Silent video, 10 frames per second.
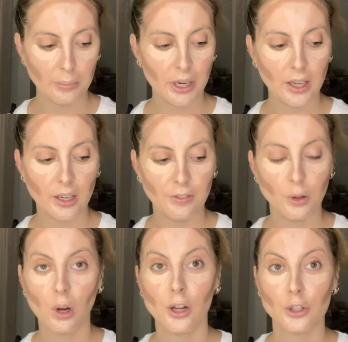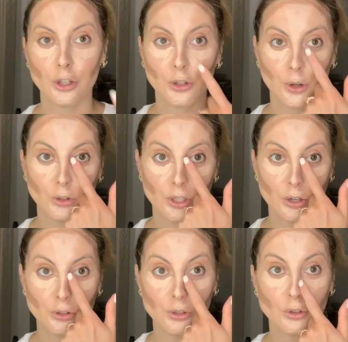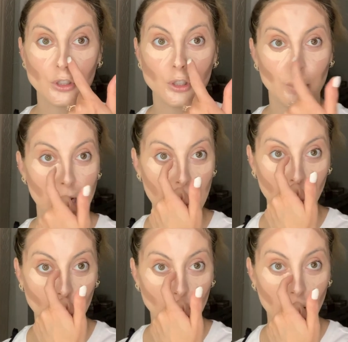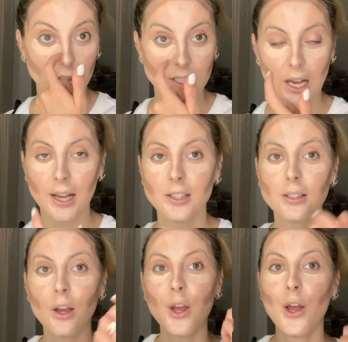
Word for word: but if you contour your no nose, you do it now on the sides.